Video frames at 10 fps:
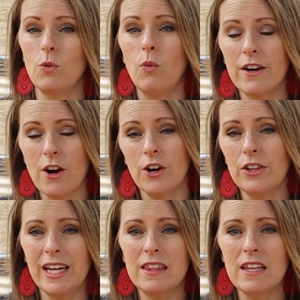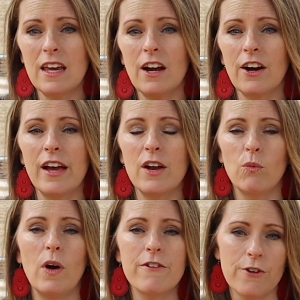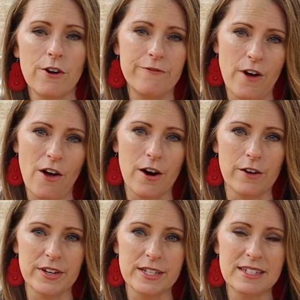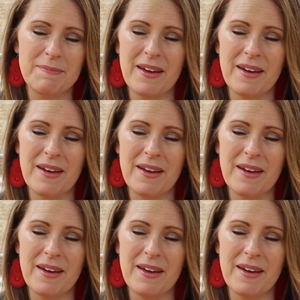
one early in the year and one for a fall harvest.